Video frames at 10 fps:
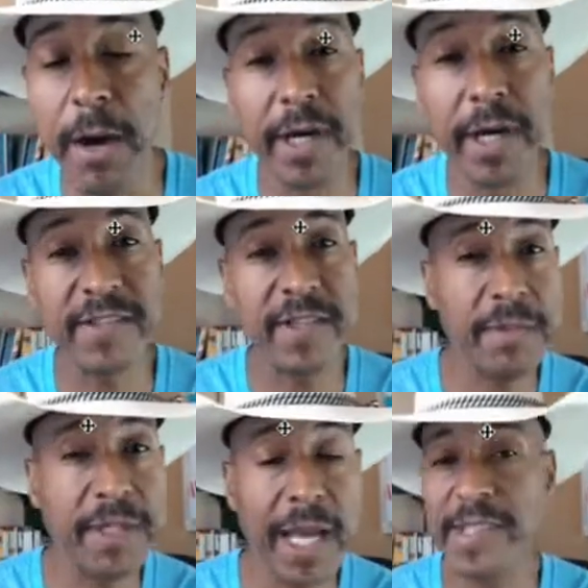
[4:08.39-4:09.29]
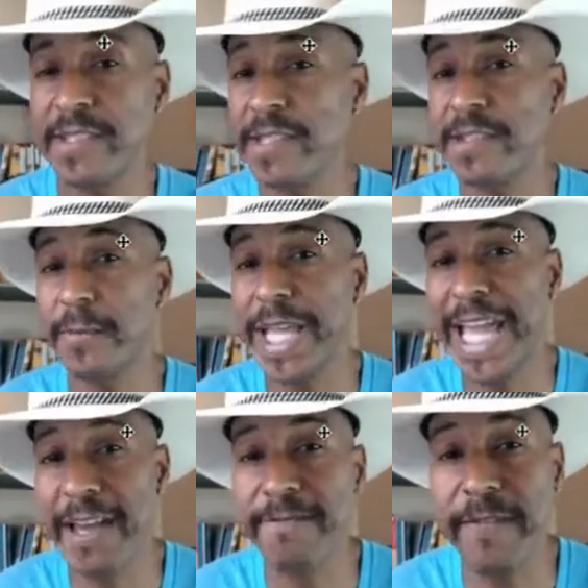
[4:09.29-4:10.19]
But sometimes the system
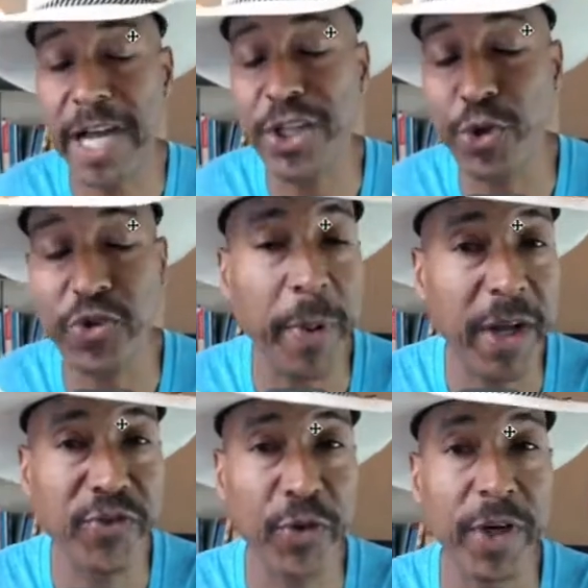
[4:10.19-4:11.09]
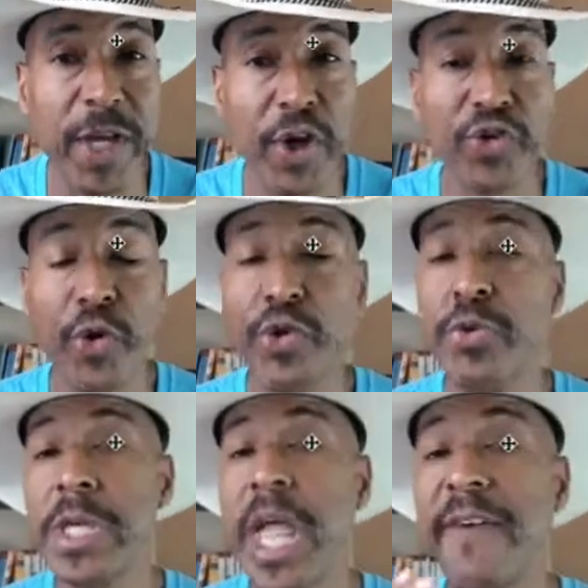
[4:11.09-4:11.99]
can't find your sponsor, so you'll
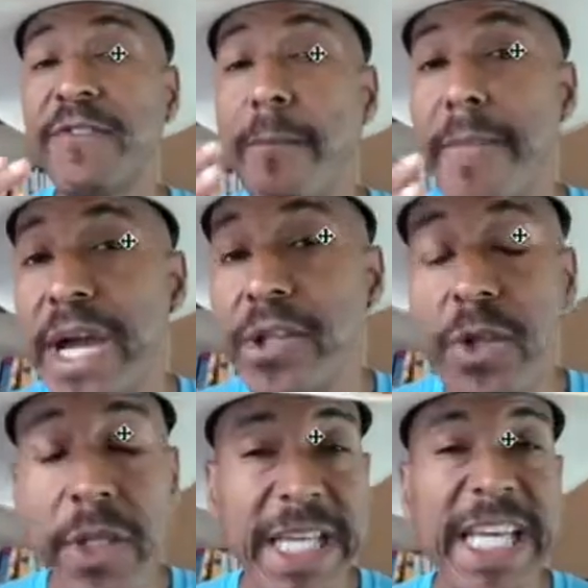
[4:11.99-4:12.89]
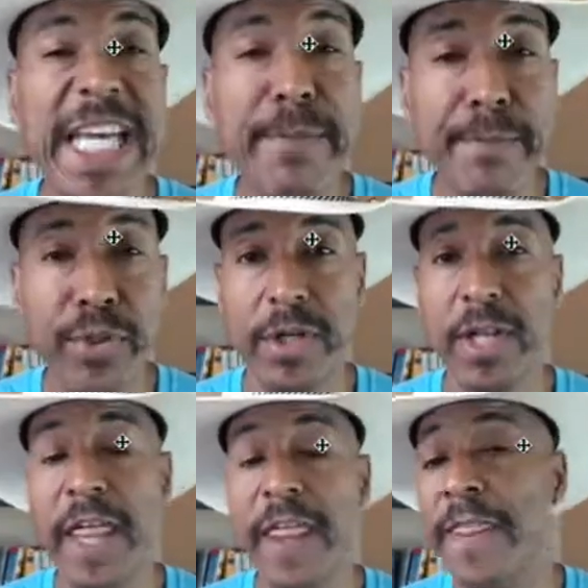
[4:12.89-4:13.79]
just have to manually
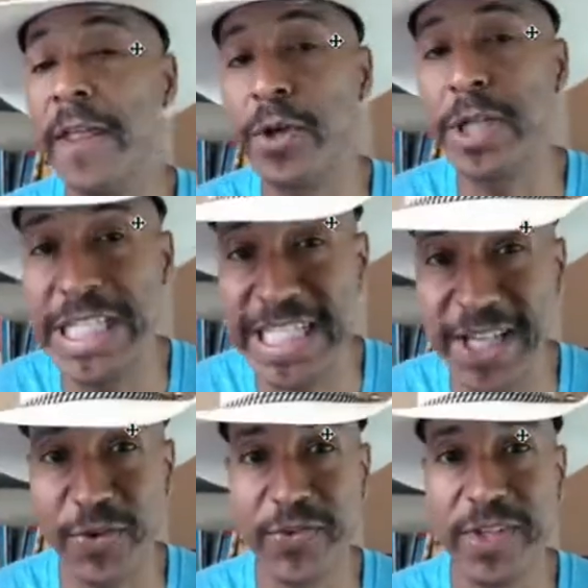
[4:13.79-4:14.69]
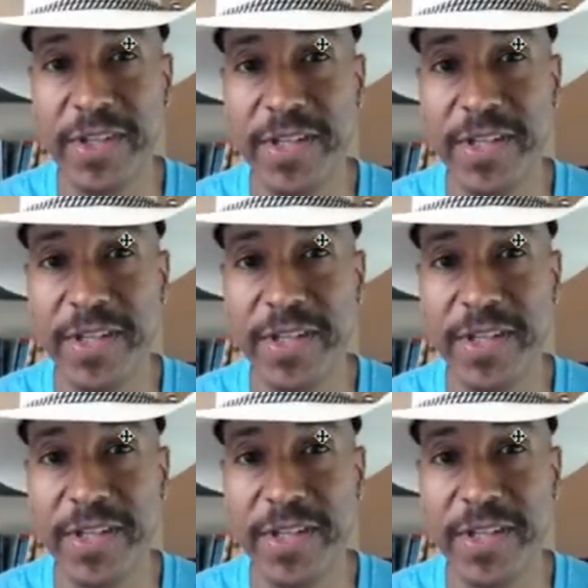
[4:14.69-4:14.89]
input their details.